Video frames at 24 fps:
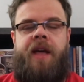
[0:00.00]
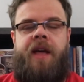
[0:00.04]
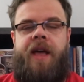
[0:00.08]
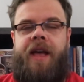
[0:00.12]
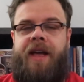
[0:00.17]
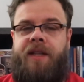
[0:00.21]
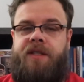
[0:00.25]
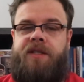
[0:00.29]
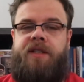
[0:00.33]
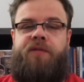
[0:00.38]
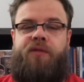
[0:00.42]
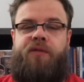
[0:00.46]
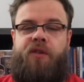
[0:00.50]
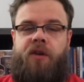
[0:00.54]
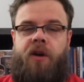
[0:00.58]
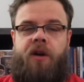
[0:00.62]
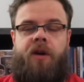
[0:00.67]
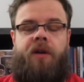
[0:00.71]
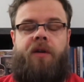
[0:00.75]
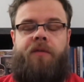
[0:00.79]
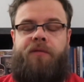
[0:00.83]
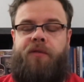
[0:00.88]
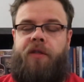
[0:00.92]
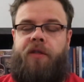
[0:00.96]
It's
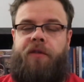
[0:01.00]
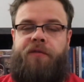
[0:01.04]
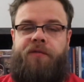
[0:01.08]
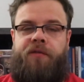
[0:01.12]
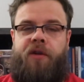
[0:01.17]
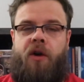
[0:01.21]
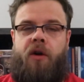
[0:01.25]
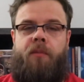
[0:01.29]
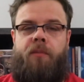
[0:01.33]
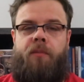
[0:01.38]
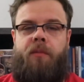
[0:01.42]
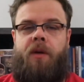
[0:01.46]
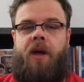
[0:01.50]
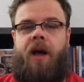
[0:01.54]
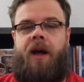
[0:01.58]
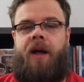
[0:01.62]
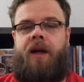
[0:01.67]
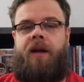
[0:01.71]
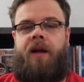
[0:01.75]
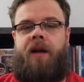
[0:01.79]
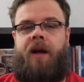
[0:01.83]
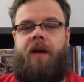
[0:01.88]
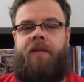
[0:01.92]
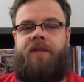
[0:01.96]
for, for the film
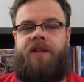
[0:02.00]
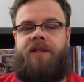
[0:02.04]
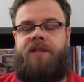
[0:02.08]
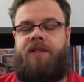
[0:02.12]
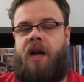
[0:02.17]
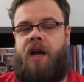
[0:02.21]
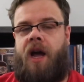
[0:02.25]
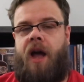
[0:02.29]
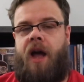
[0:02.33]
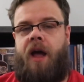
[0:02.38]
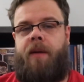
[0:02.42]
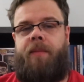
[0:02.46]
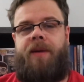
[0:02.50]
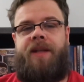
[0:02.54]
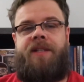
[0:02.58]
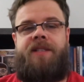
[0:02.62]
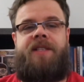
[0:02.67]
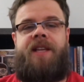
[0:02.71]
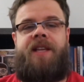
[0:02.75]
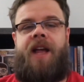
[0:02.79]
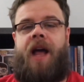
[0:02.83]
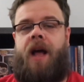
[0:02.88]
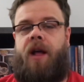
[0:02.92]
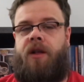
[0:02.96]
uh, of its time. It
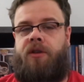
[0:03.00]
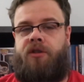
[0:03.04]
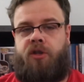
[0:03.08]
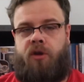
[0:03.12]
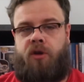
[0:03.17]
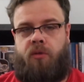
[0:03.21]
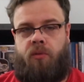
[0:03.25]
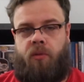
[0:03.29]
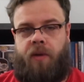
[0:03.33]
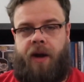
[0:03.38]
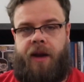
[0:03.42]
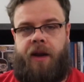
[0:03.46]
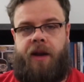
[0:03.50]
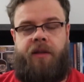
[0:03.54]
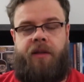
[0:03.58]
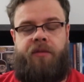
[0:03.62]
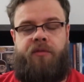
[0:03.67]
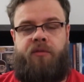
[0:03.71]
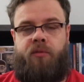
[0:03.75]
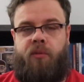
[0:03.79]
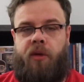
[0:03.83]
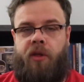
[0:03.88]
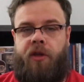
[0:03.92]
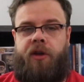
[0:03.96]
sounds great.
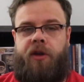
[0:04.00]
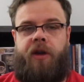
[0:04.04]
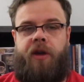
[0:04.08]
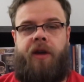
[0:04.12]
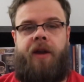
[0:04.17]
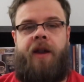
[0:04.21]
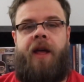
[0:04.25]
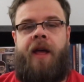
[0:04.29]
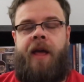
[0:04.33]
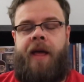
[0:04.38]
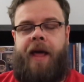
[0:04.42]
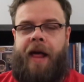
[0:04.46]
It's really good.